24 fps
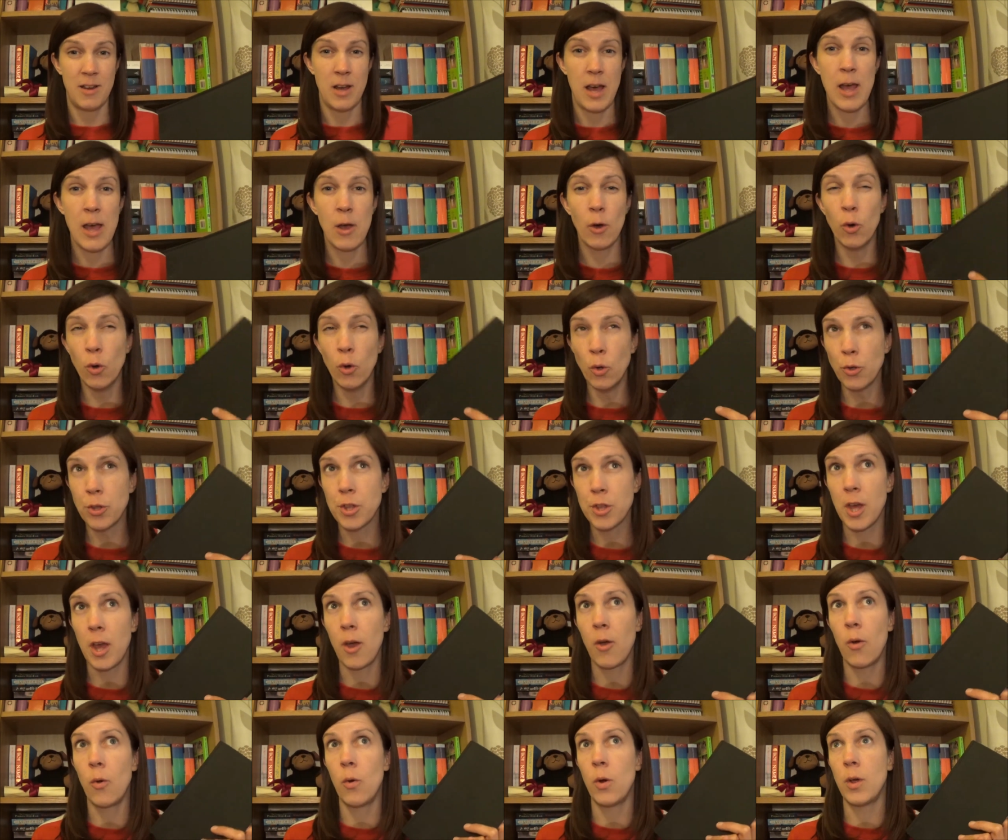It
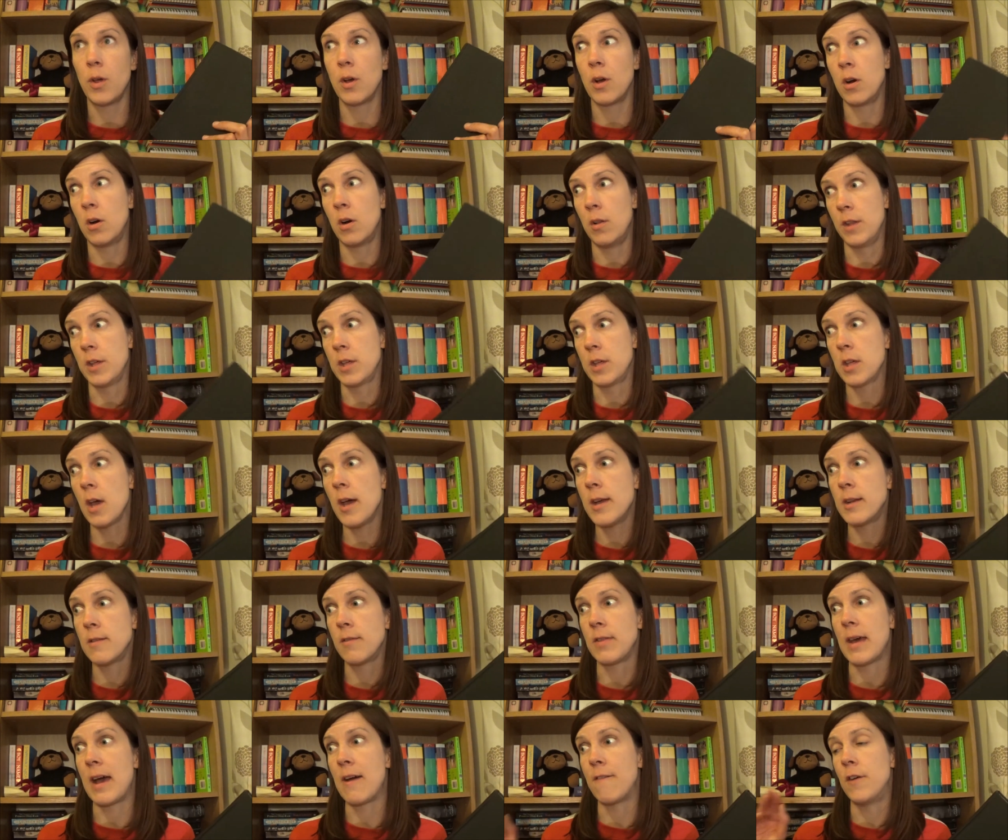also, on the side
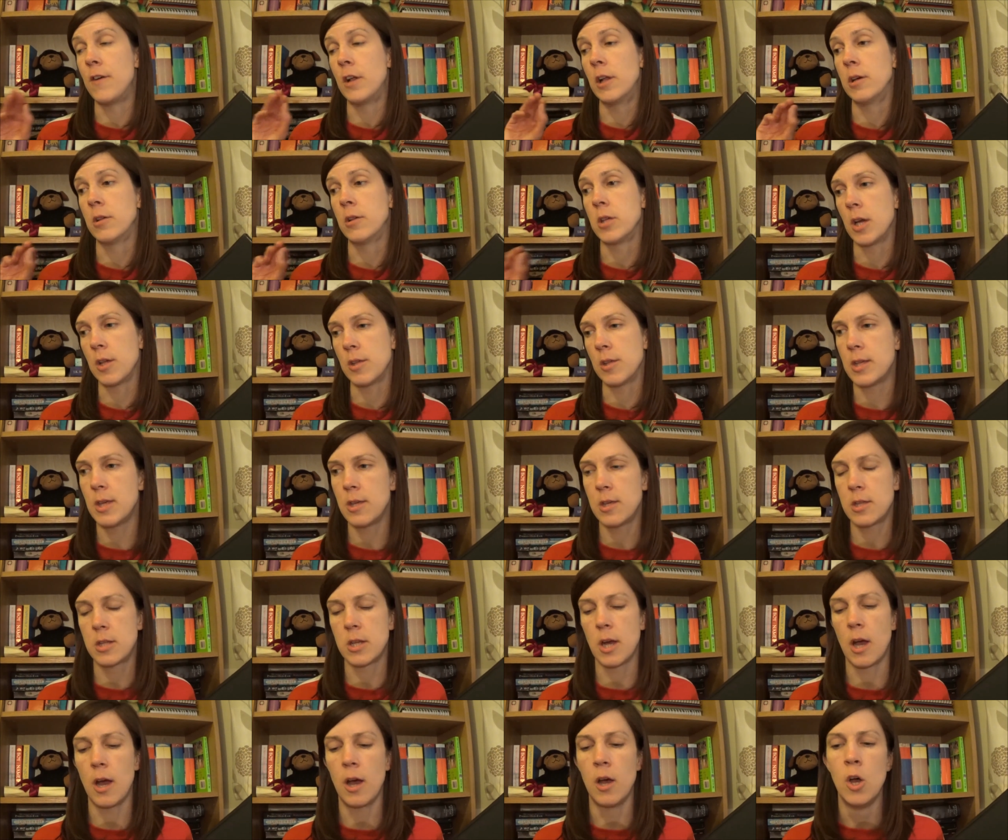of that, follows her
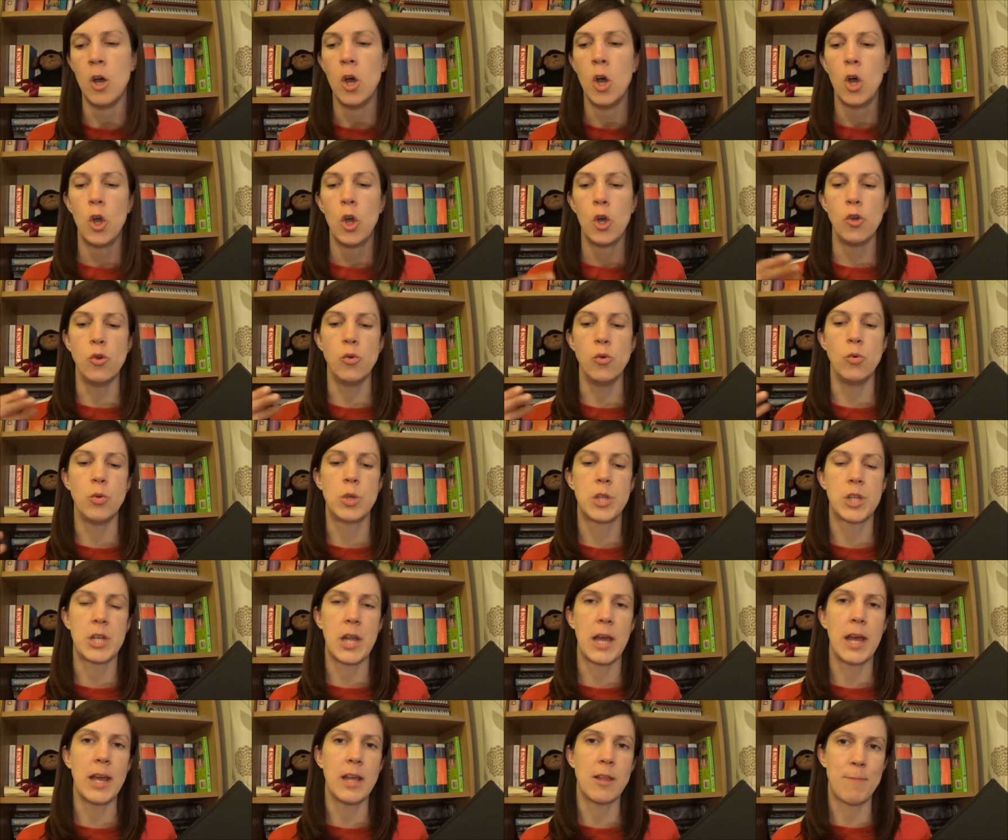sister, who
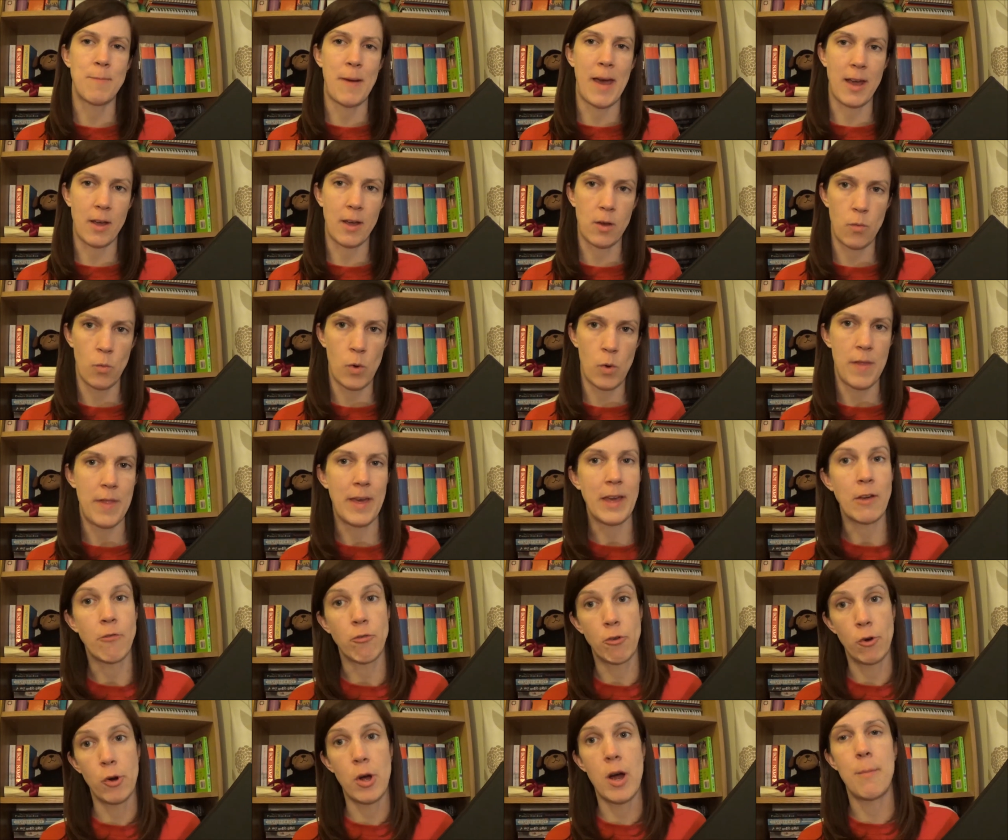stays back where they
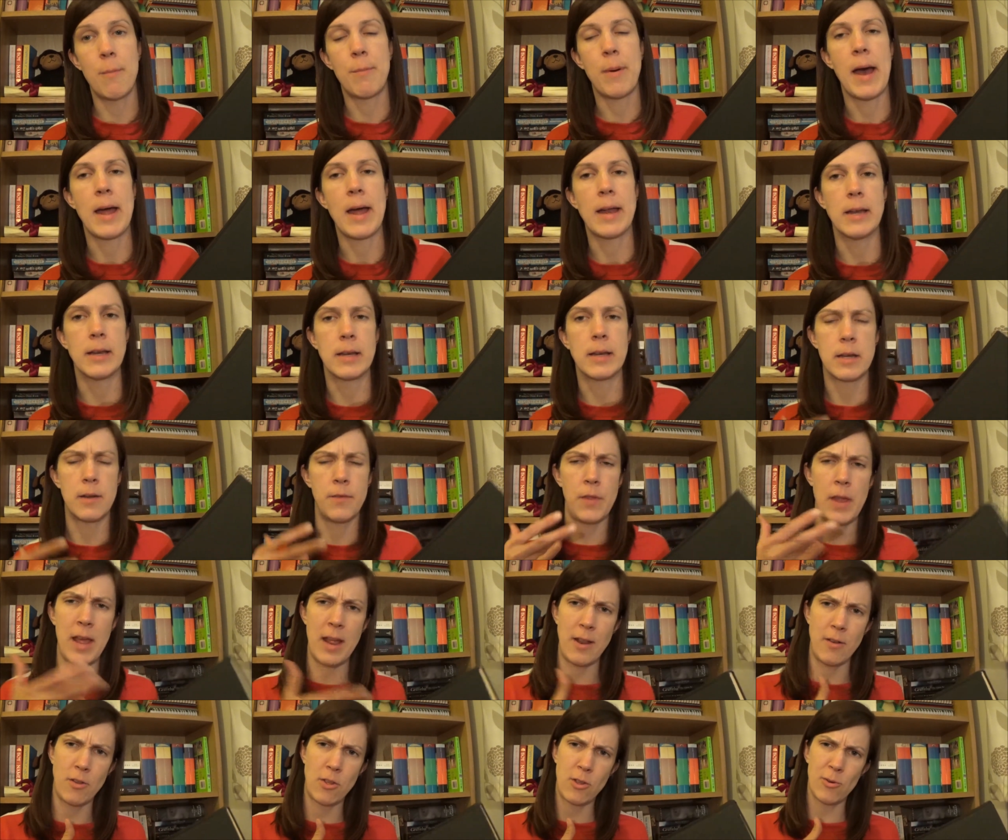grew up, and
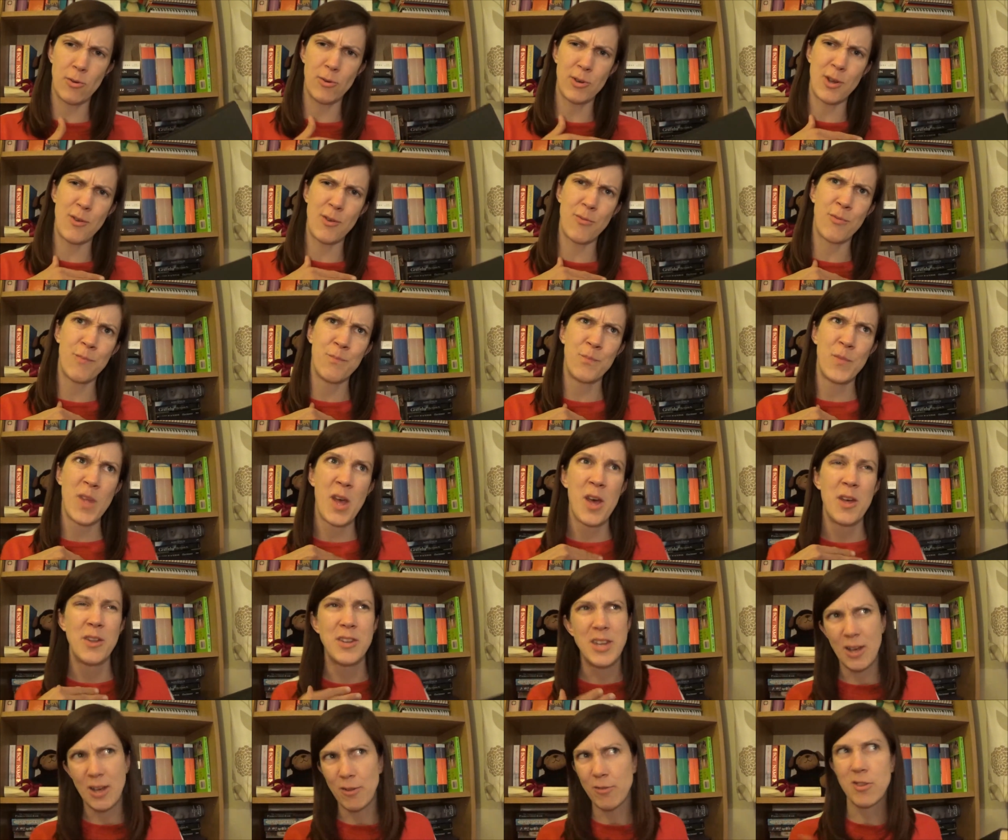it sort of
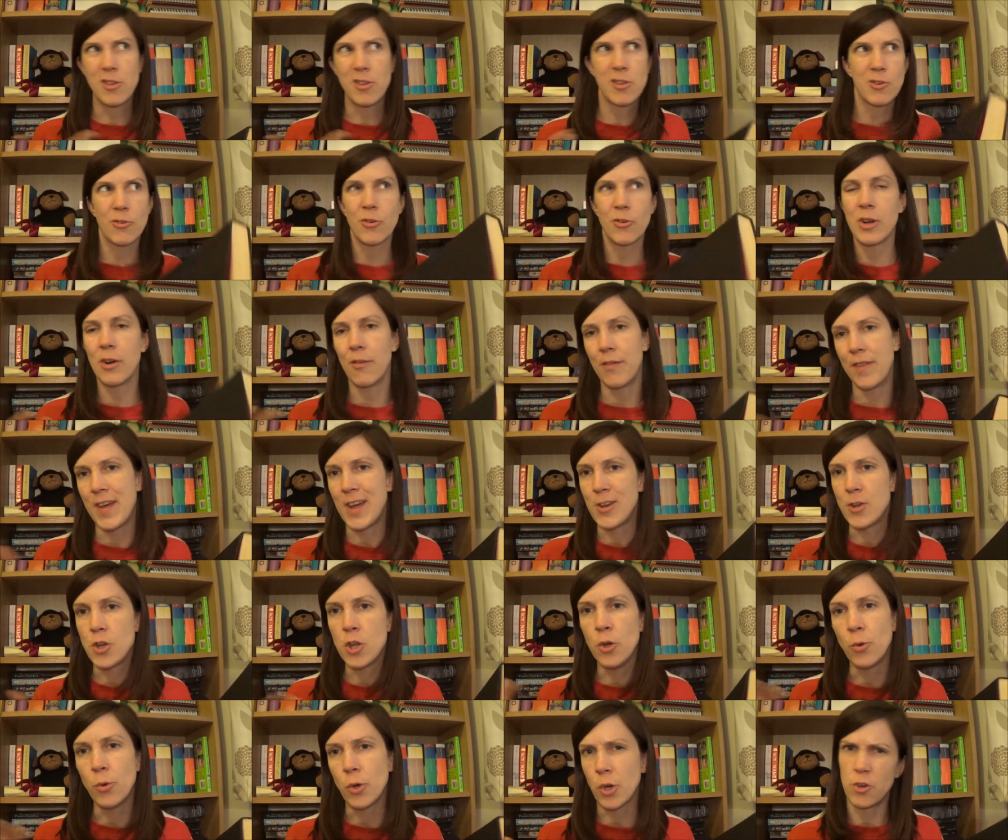tells the story of their
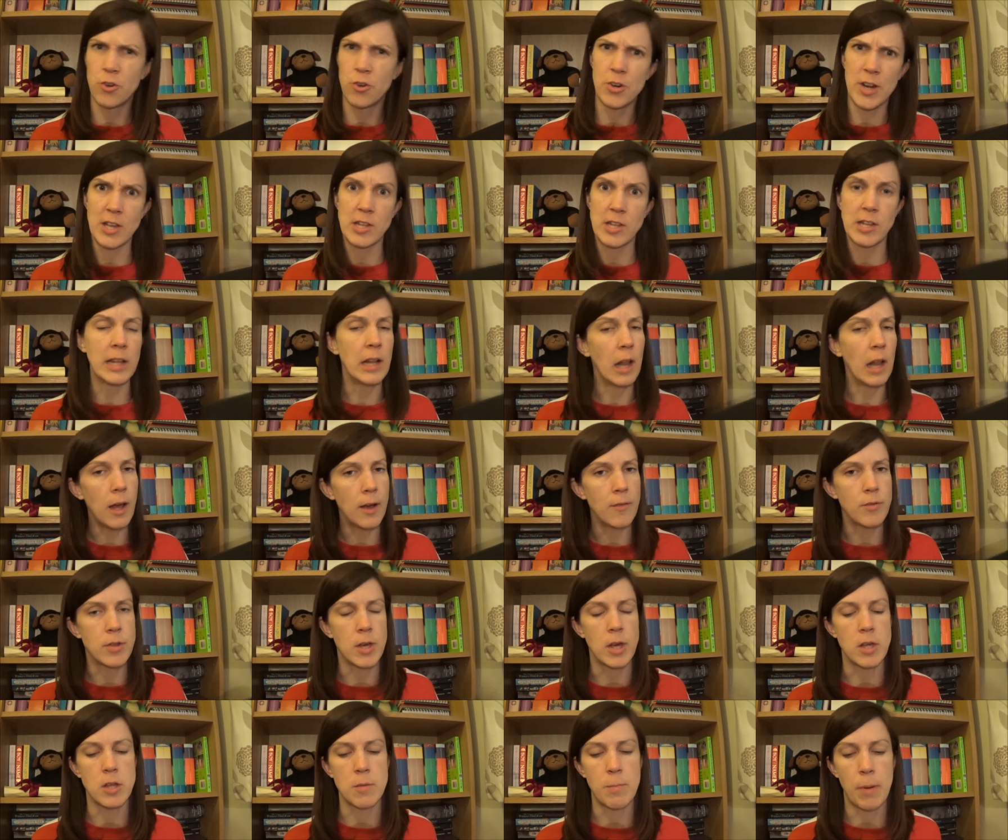two contrasting
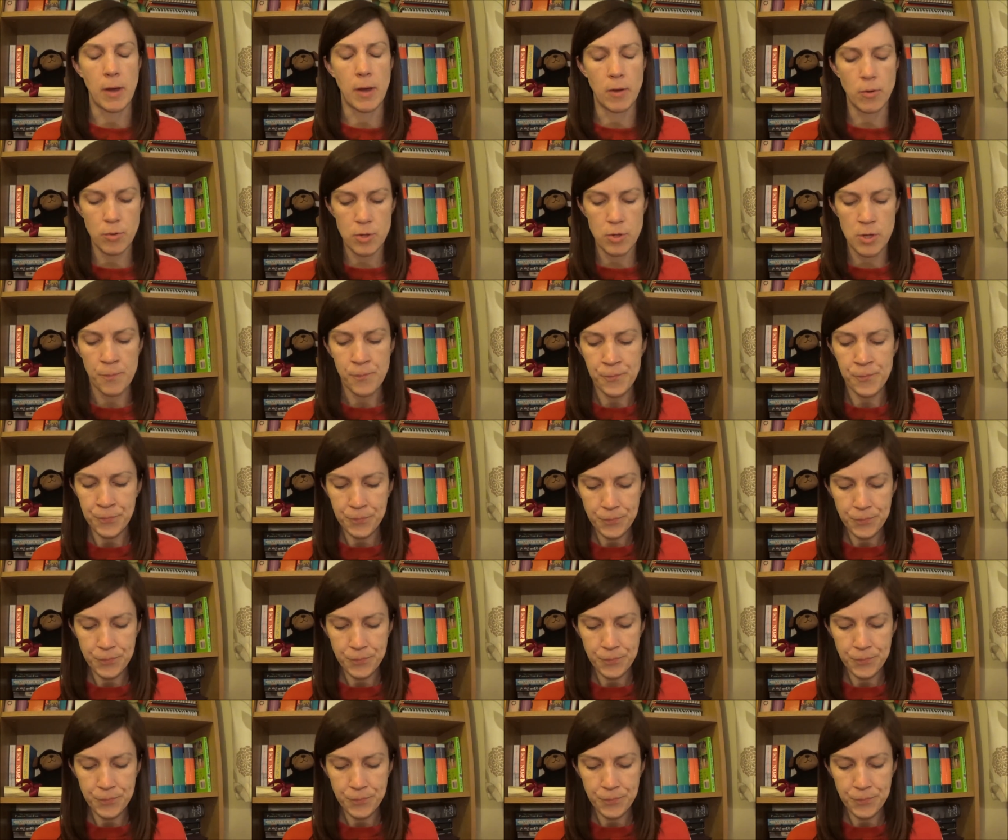lives, I suppose.